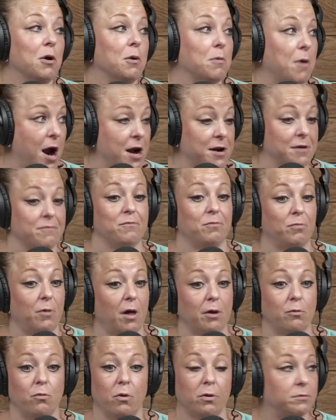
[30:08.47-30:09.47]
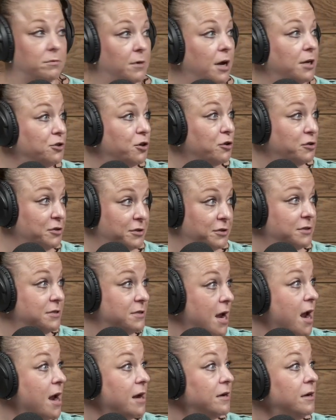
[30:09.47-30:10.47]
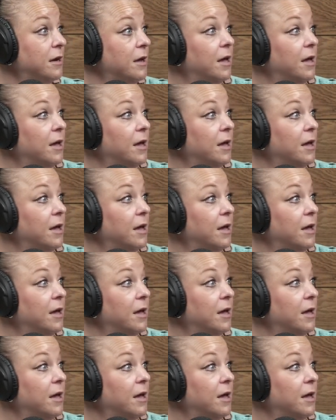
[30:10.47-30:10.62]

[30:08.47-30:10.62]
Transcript: kind of like what I just said.